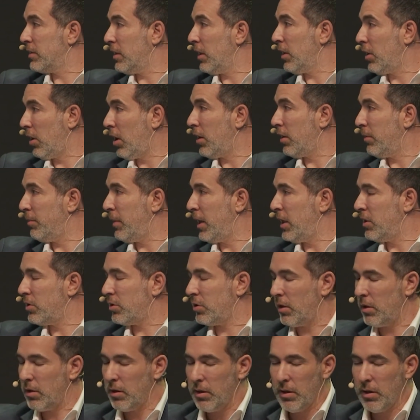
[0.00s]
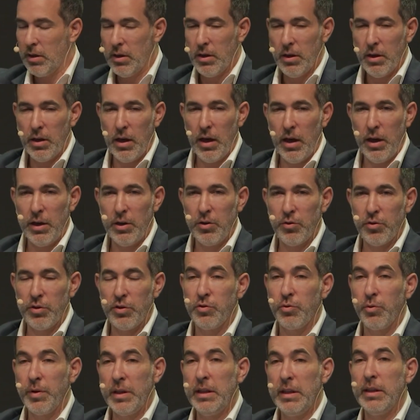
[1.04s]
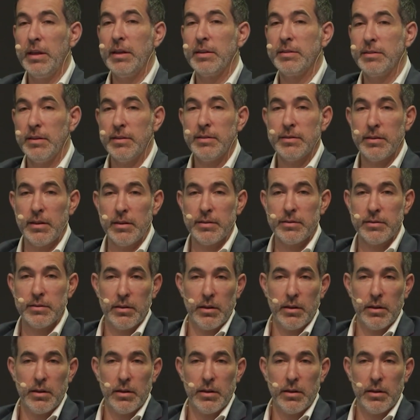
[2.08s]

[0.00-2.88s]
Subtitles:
like automation in order to really assist us